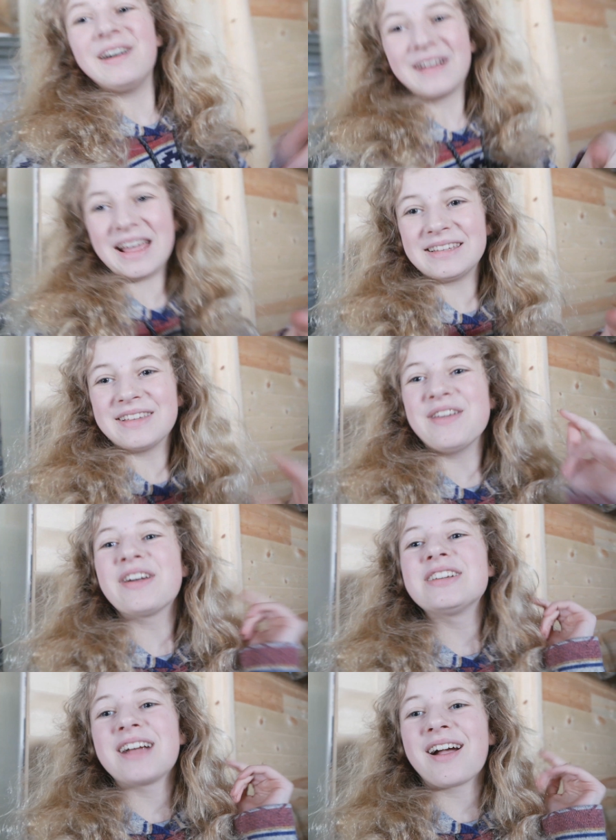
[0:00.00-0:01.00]
Okay, so you
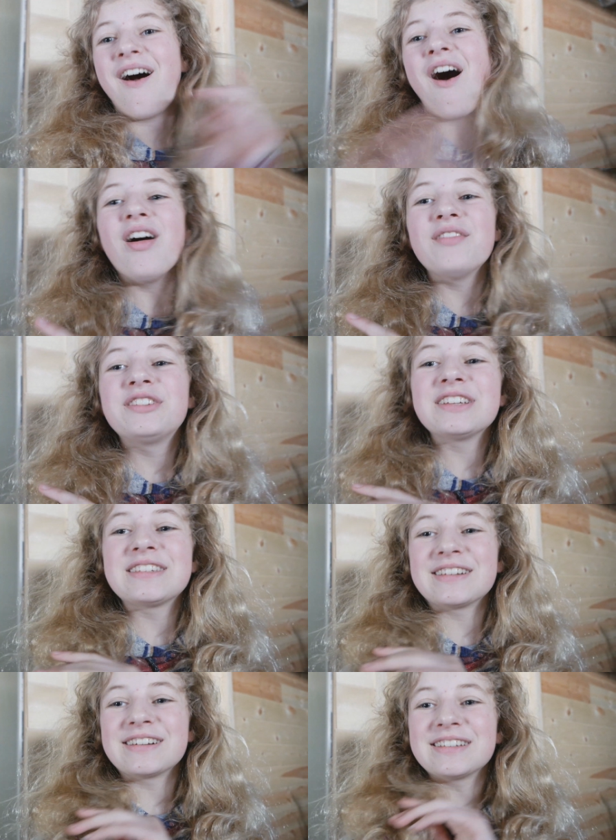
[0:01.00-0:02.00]
can check out all of
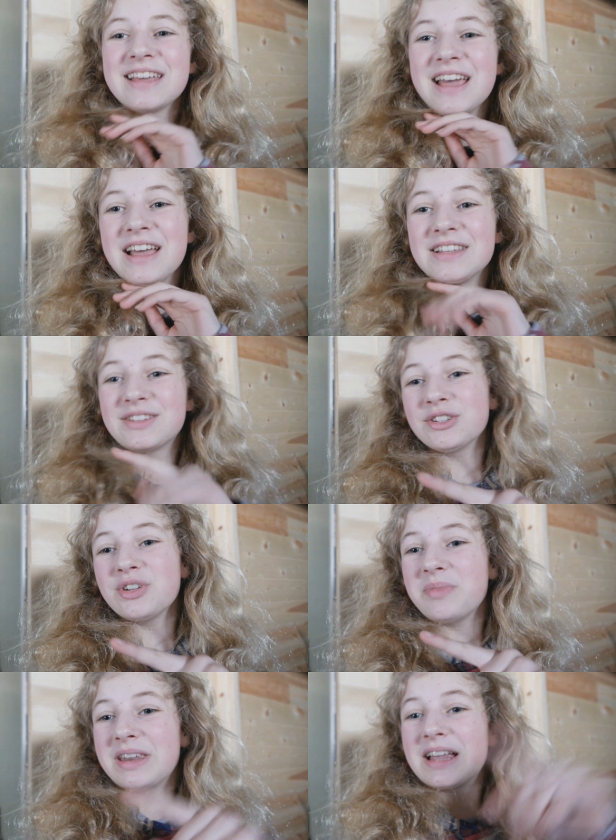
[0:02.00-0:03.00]
Chelsea Nur's
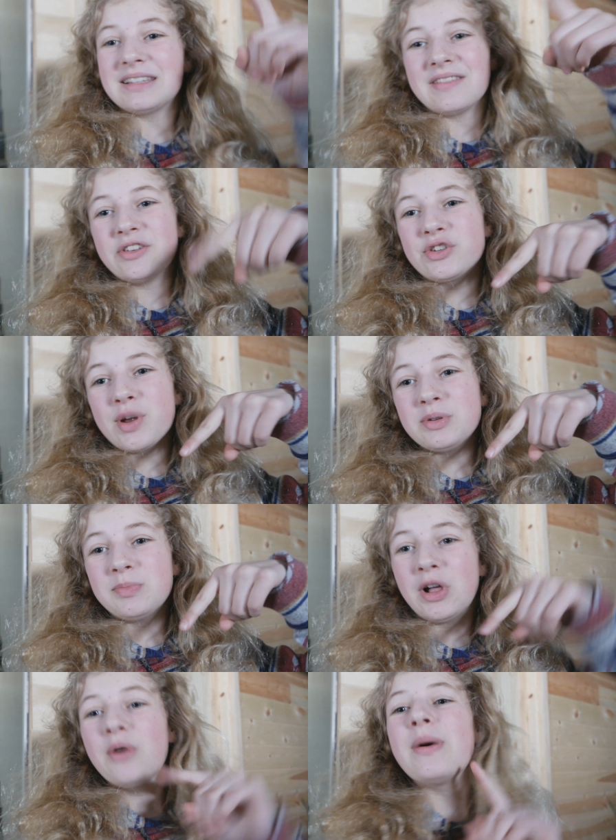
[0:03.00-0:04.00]
Social media is in the
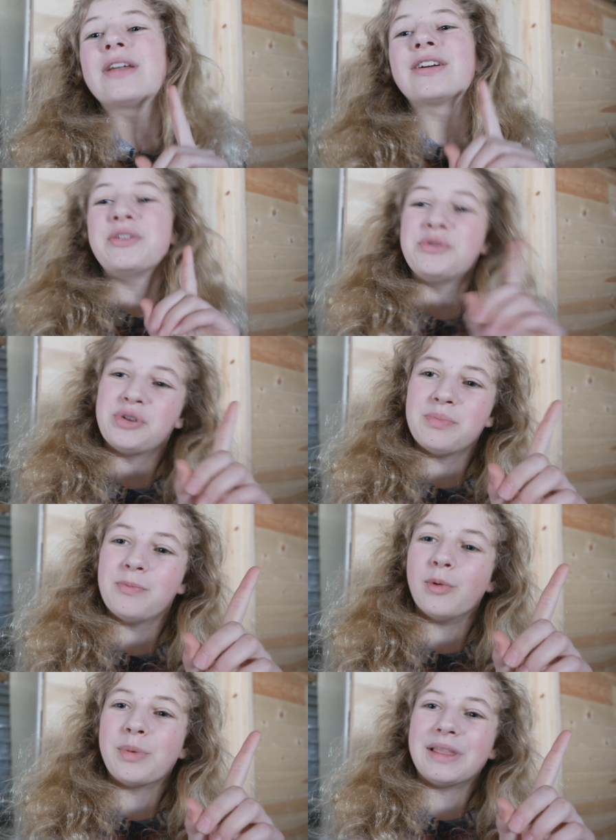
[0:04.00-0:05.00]
description below and her
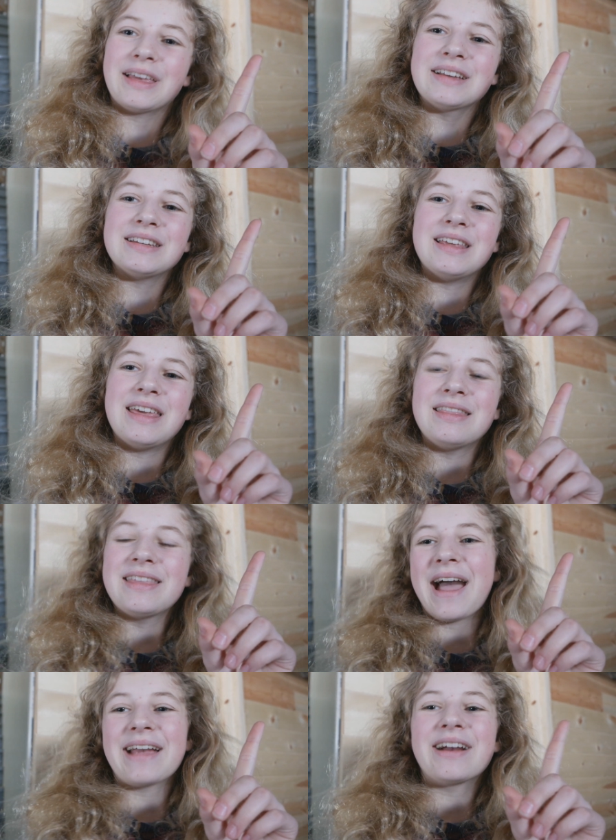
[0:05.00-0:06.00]
YouTube will be linked in
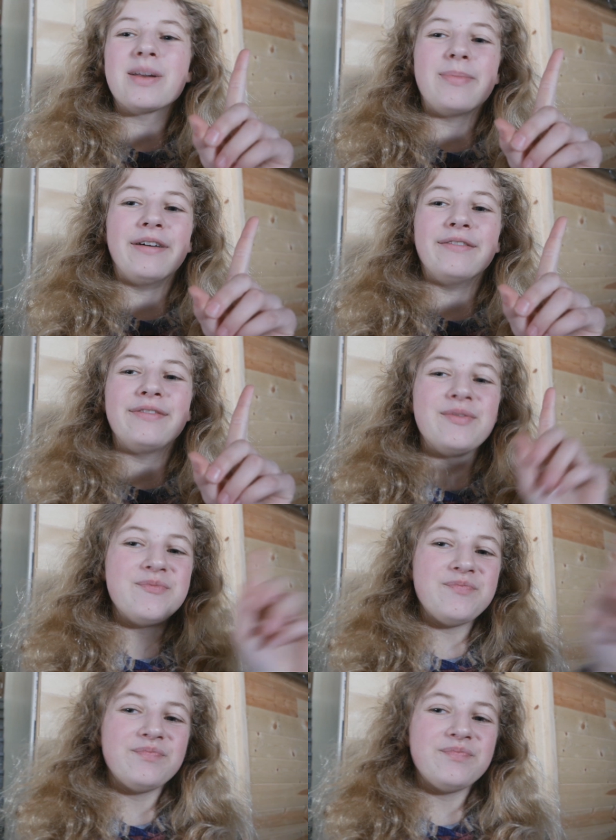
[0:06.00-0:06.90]
the iCard above.